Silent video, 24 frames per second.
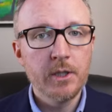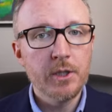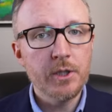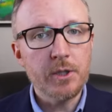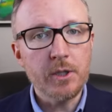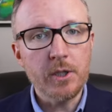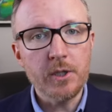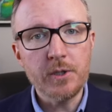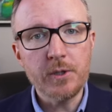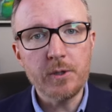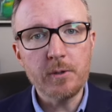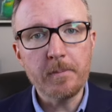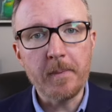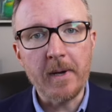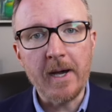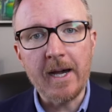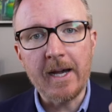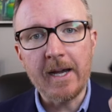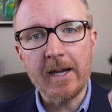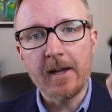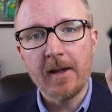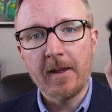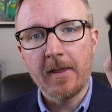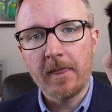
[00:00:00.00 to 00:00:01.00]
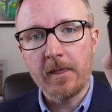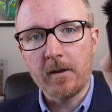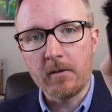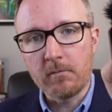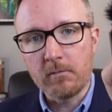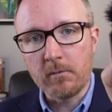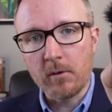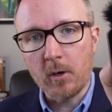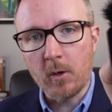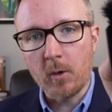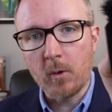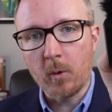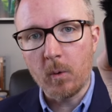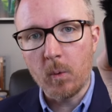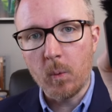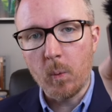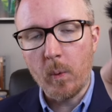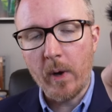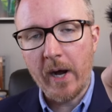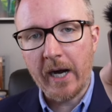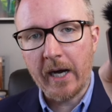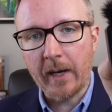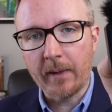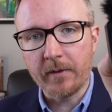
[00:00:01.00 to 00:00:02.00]
Should you buy the Rode
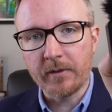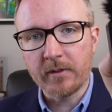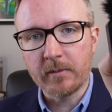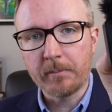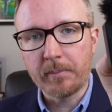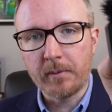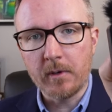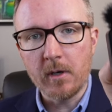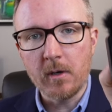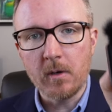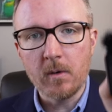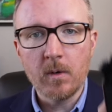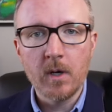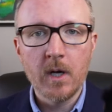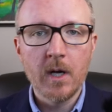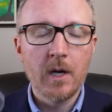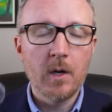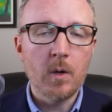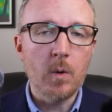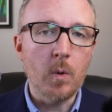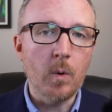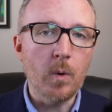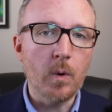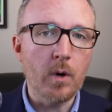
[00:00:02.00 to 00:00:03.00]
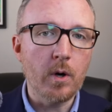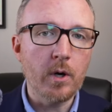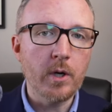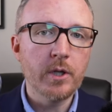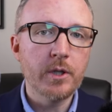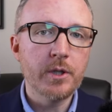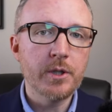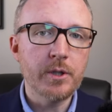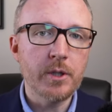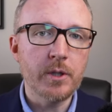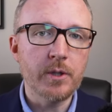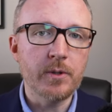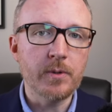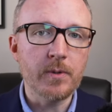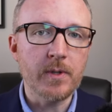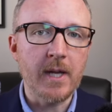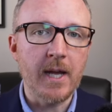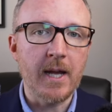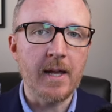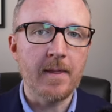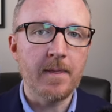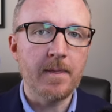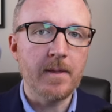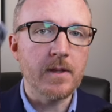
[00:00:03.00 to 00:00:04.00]
Wireless Pro or should you
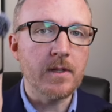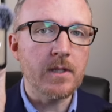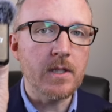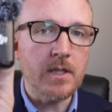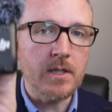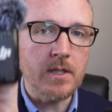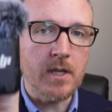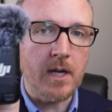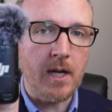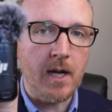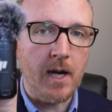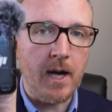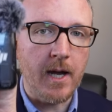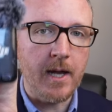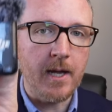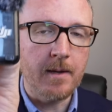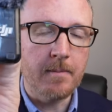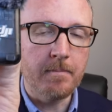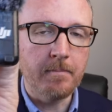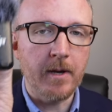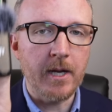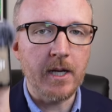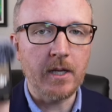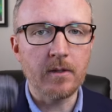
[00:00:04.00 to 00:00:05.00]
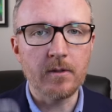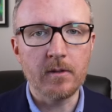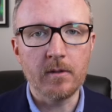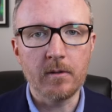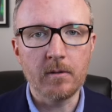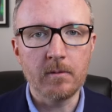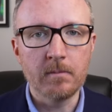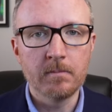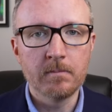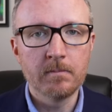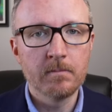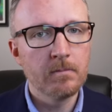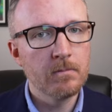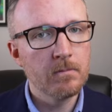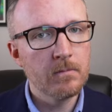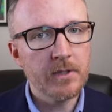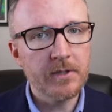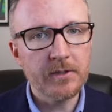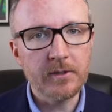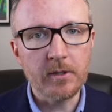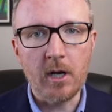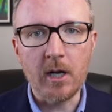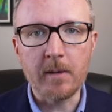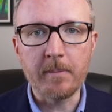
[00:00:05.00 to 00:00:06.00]
get the DJI Mic 2?
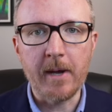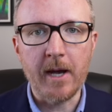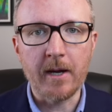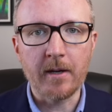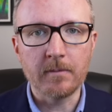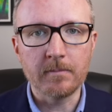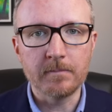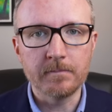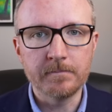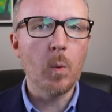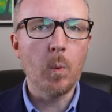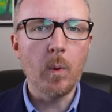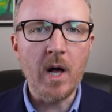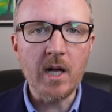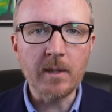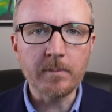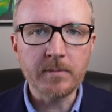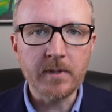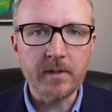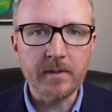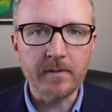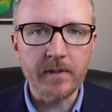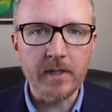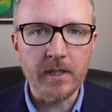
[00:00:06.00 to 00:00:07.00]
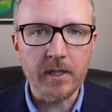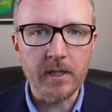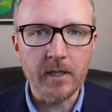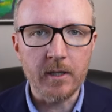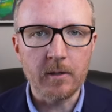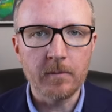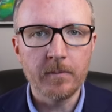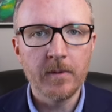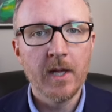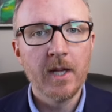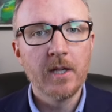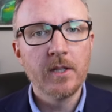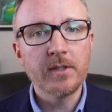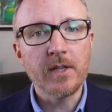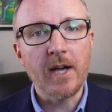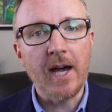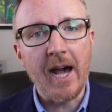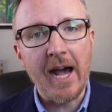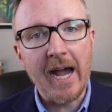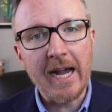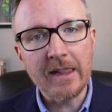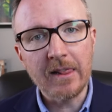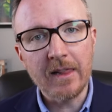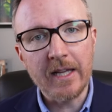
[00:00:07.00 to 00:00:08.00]
Let's talk about it. Welcome to the video. So
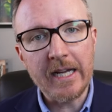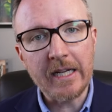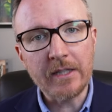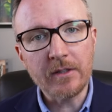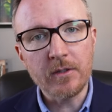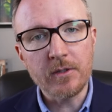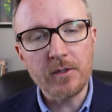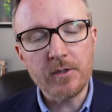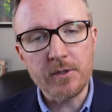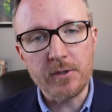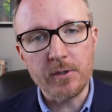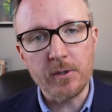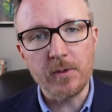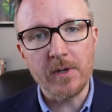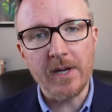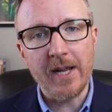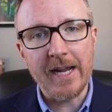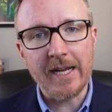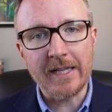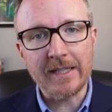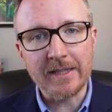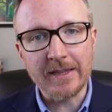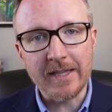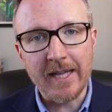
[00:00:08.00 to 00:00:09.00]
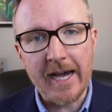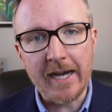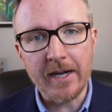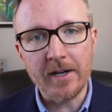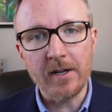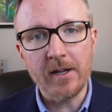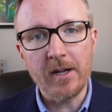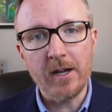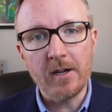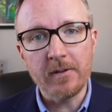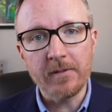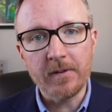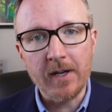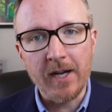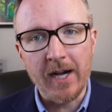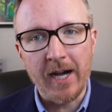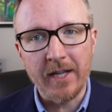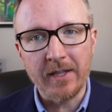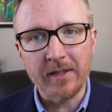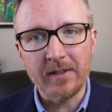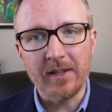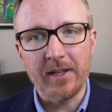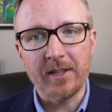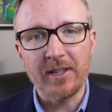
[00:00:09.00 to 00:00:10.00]
I like to shoot a lot of
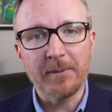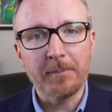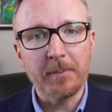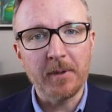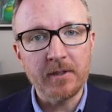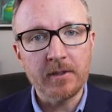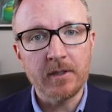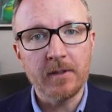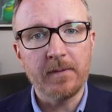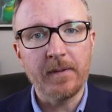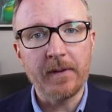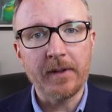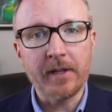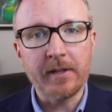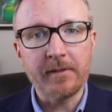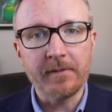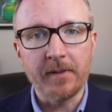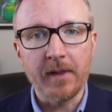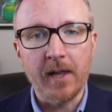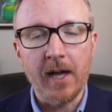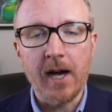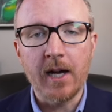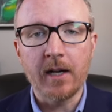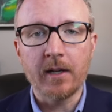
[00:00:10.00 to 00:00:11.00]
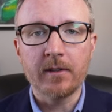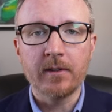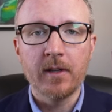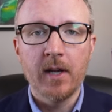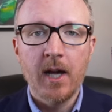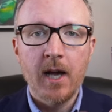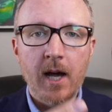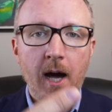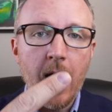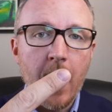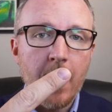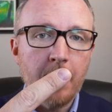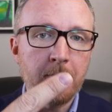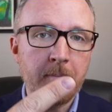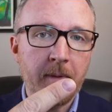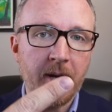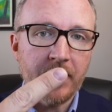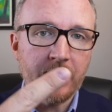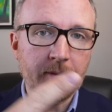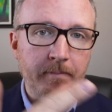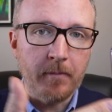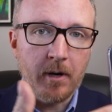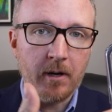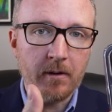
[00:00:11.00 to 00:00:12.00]
content, specifically vlogs, on my
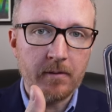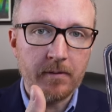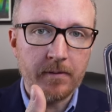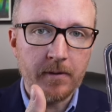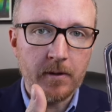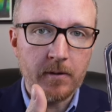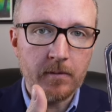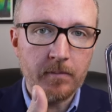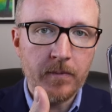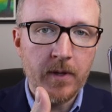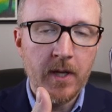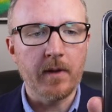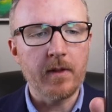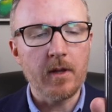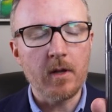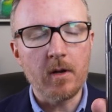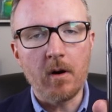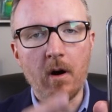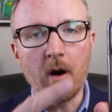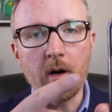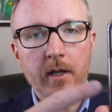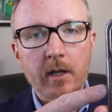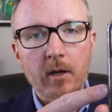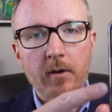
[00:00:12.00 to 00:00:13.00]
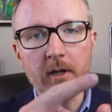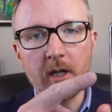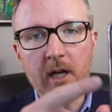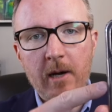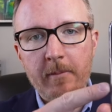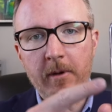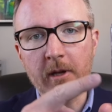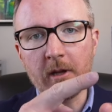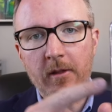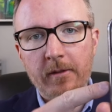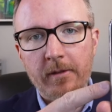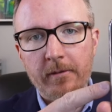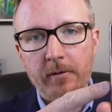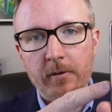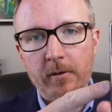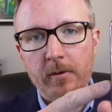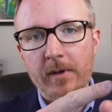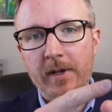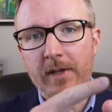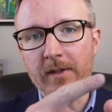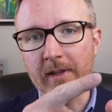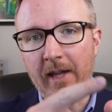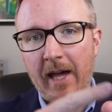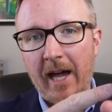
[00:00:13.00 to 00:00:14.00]
smartphone. Now, the audio coming through
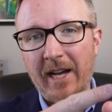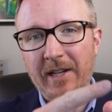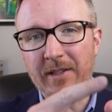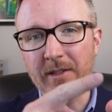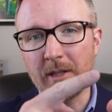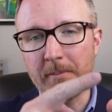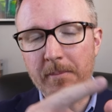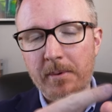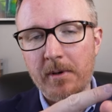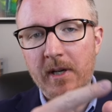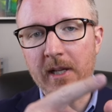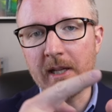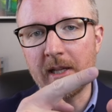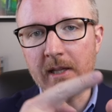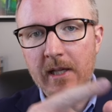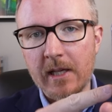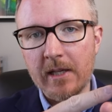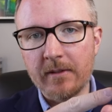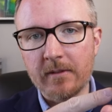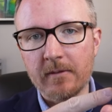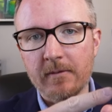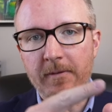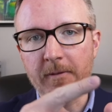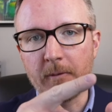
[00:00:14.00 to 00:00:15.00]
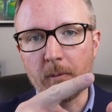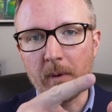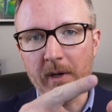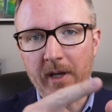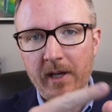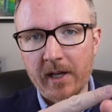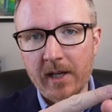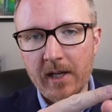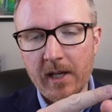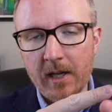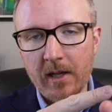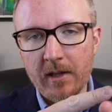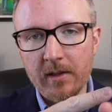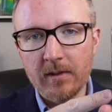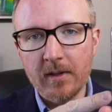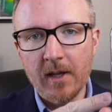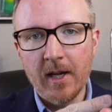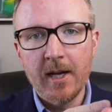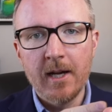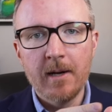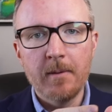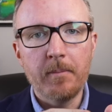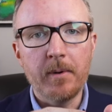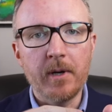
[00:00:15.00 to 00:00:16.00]
is actually pretty decent for what it is,
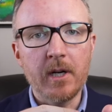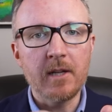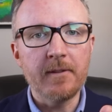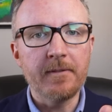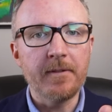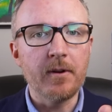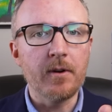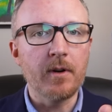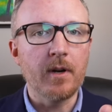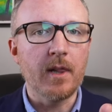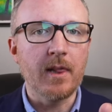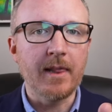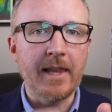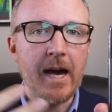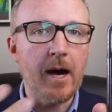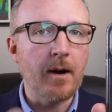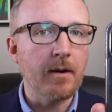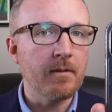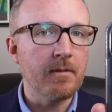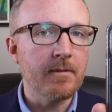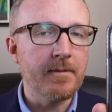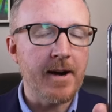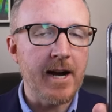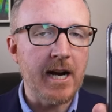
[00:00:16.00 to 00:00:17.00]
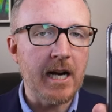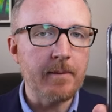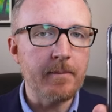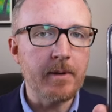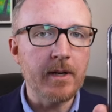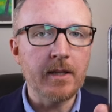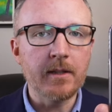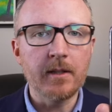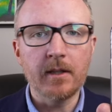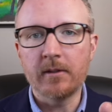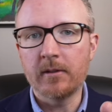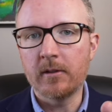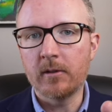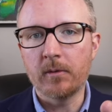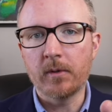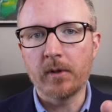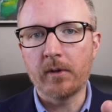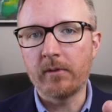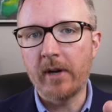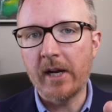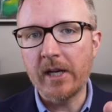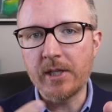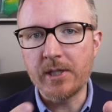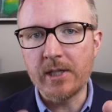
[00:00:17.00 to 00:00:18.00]
but if you're in a loud environment, it doesn't do a
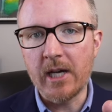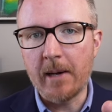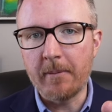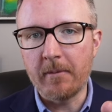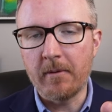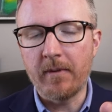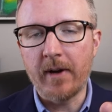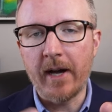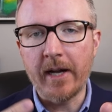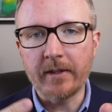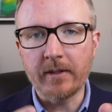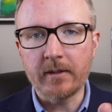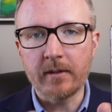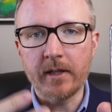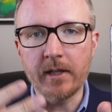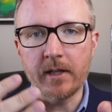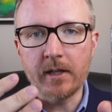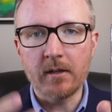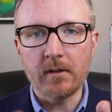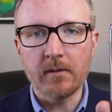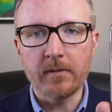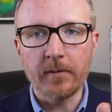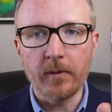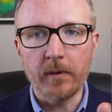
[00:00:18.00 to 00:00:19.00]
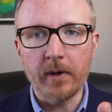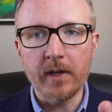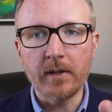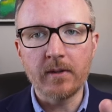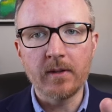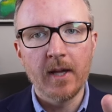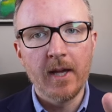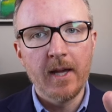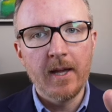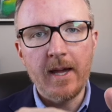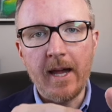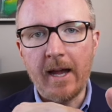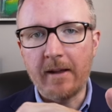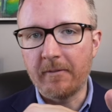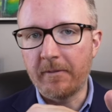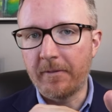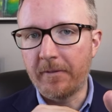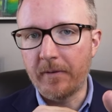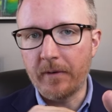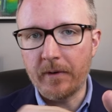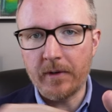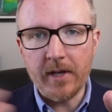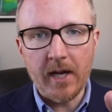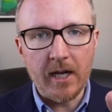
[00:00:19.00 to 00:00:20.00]
great job of isolating your voice, and
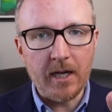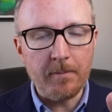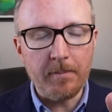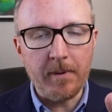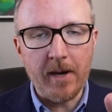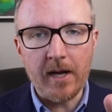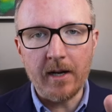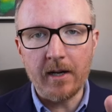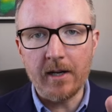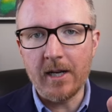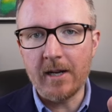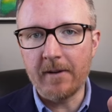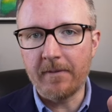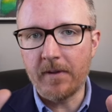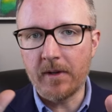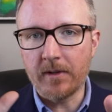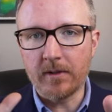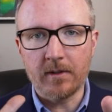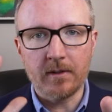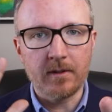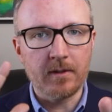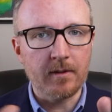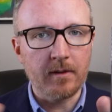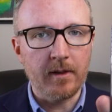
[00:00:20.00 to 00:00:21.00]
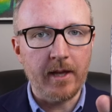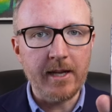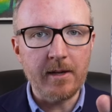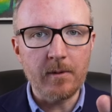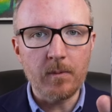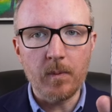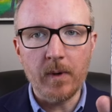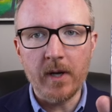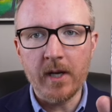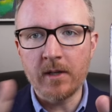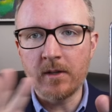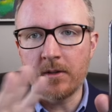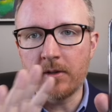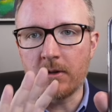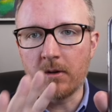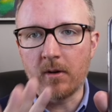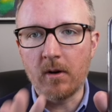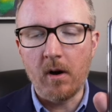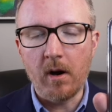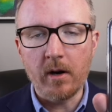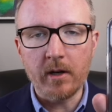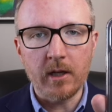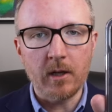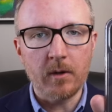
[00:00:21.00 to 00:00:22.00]
forget about it. If there's a slight wind, your
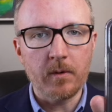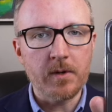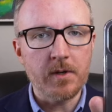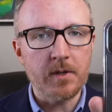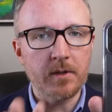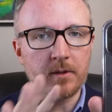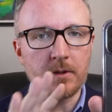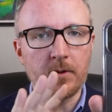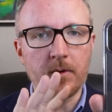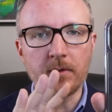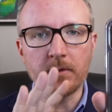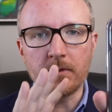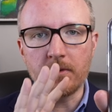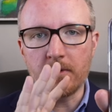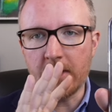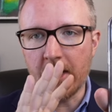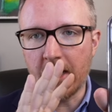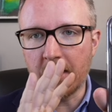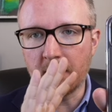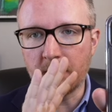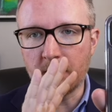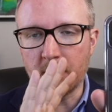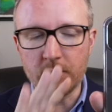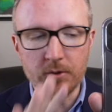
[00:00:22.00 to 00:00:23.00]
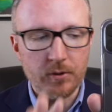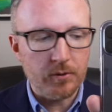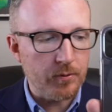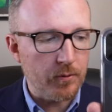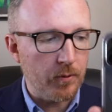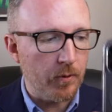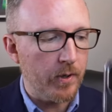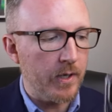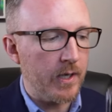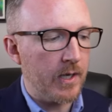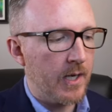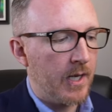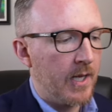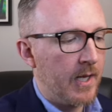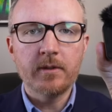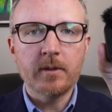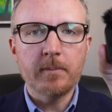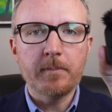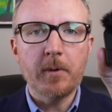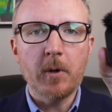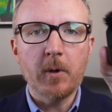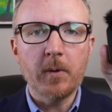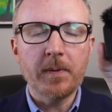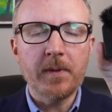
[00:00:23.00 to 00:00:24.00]
audio is just going to get destroyed. So
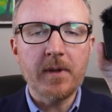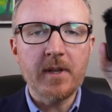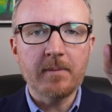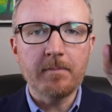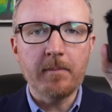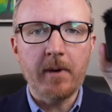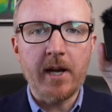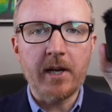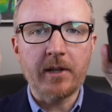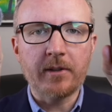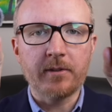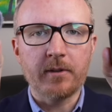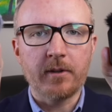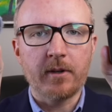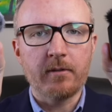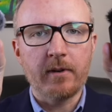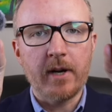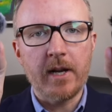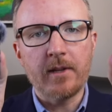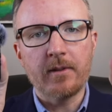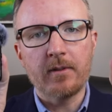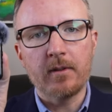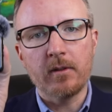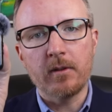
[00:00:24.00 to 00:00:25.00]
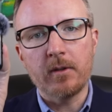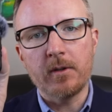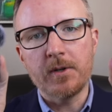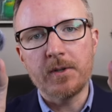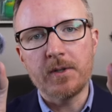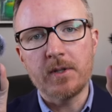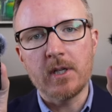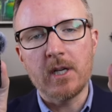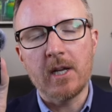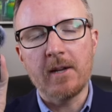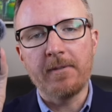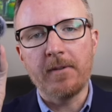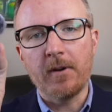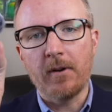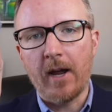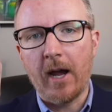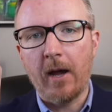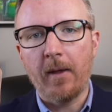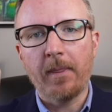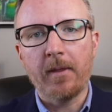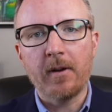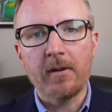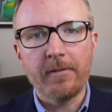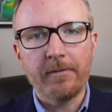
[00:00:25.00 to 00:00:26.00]
both these mics are a great solution if you're
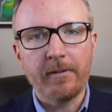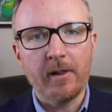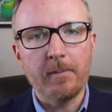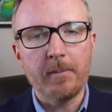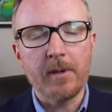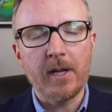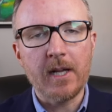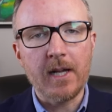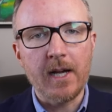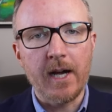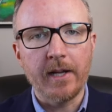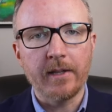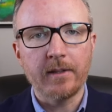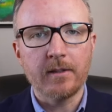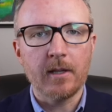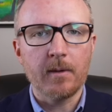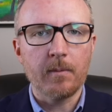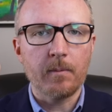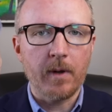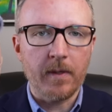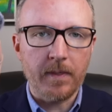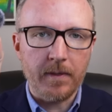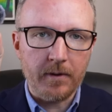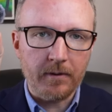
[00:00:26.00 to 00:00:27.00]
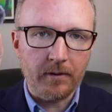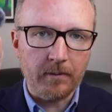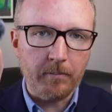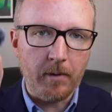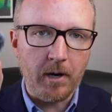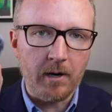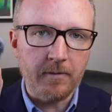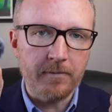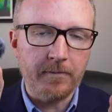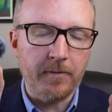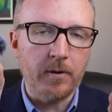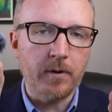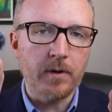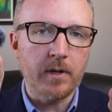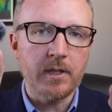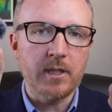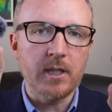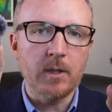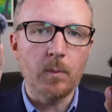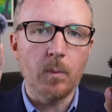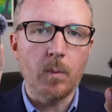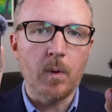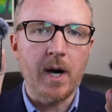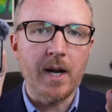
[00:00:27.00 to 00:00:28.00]
out there filming content with your smartphone and
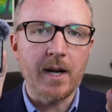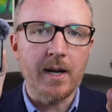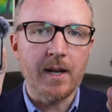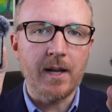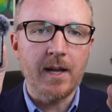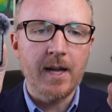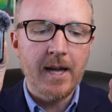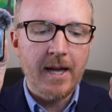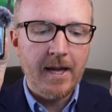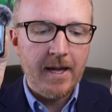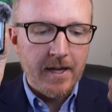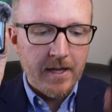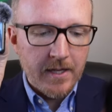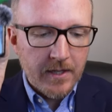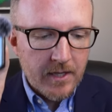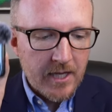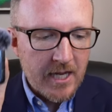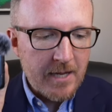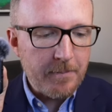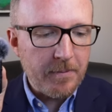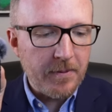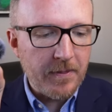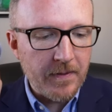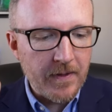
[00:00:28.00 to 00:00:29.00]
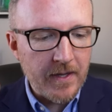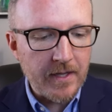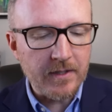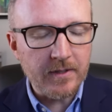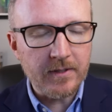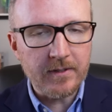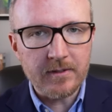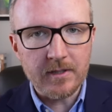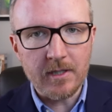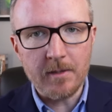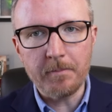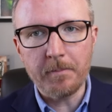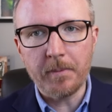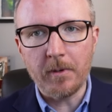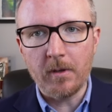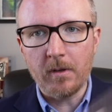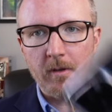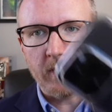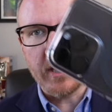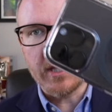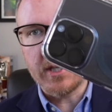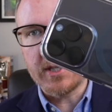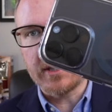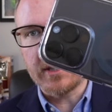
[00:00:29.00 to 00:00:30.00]
you wanna keep things simple and